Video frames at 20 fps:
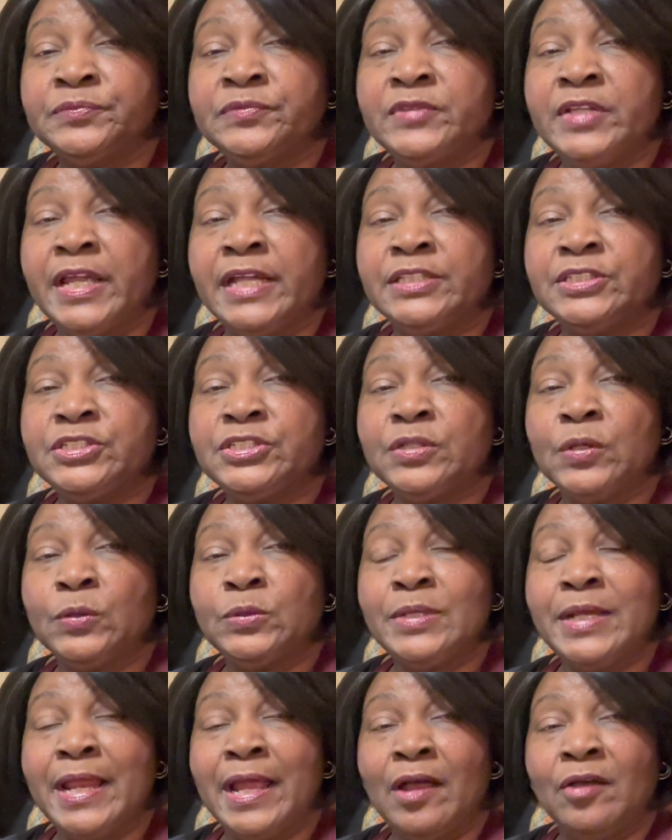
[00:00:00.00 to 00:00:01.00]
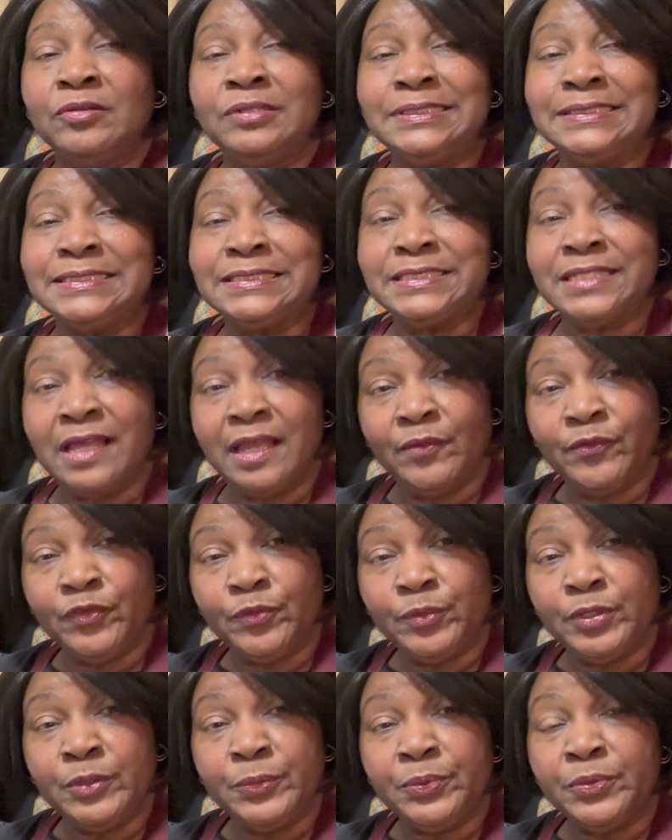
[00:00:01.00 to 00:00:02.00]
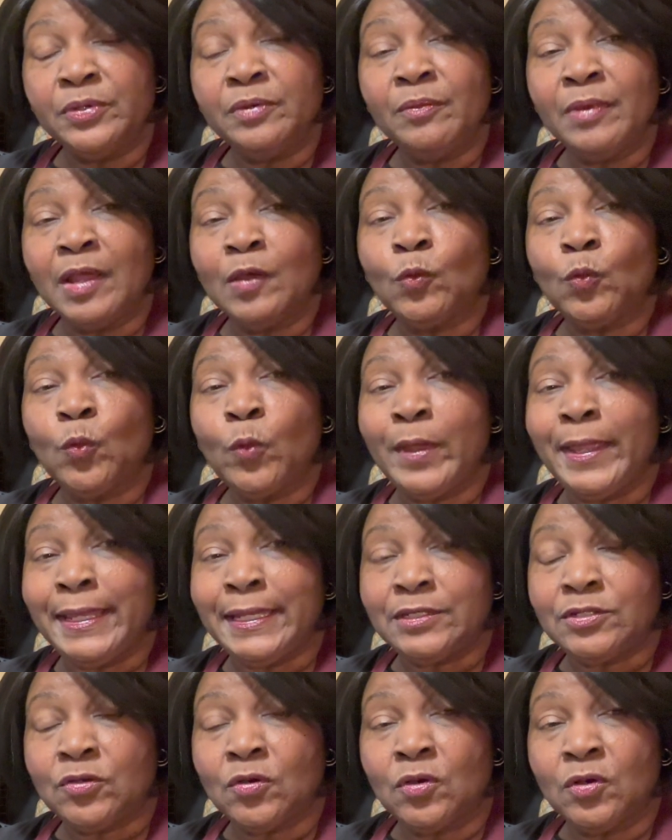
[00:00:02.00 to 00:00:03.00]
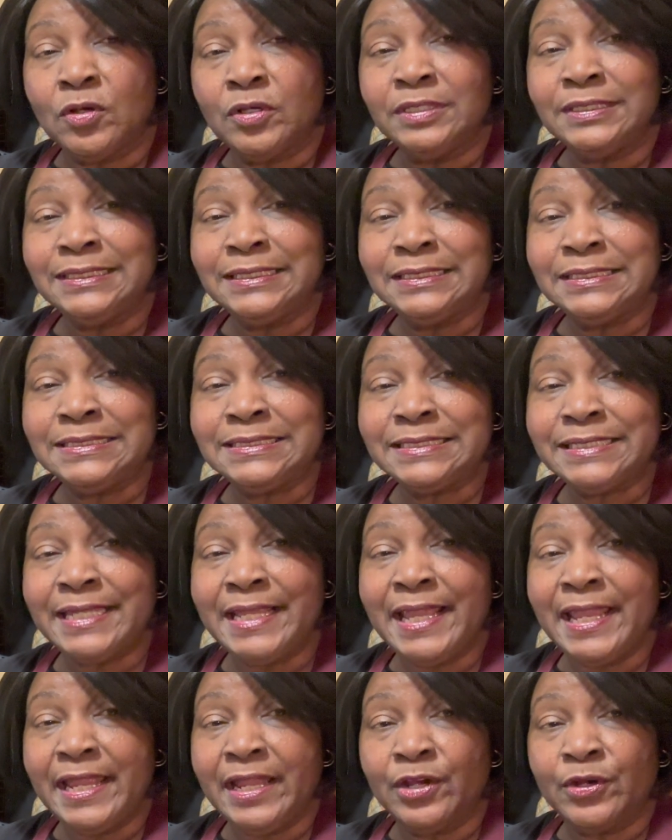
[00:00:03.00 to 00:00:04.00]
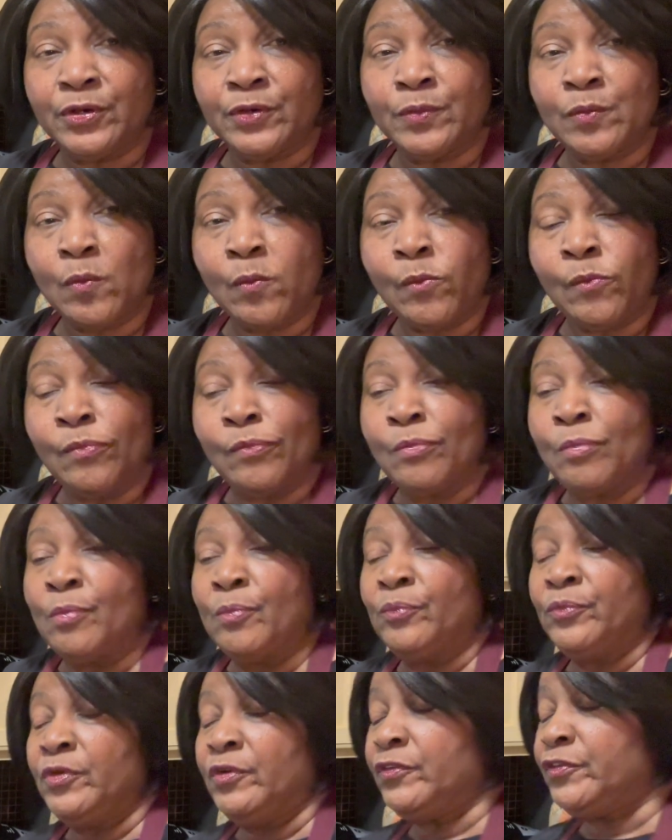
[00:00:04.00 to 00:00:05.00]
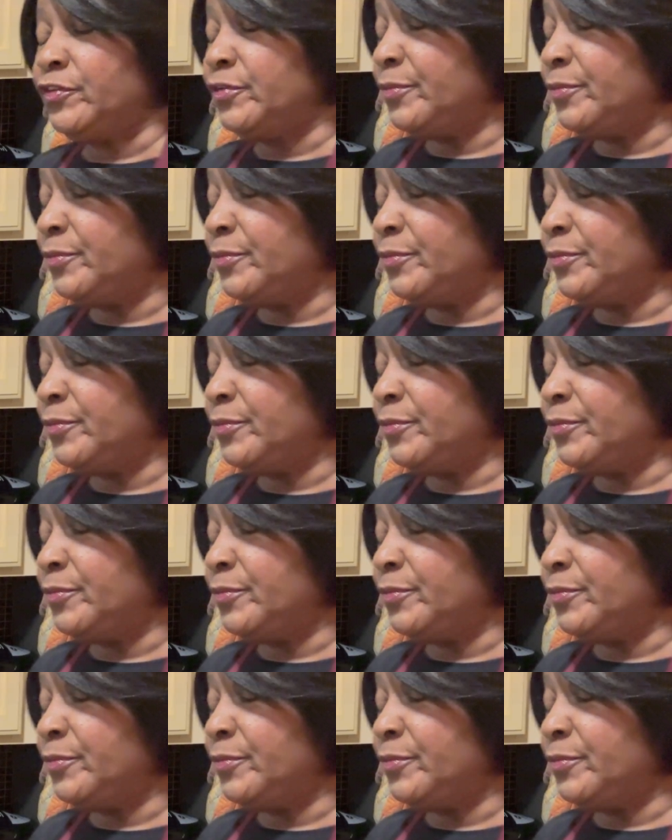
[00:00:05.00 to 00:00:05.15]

and so now it's time for me to put my weight on this canner. For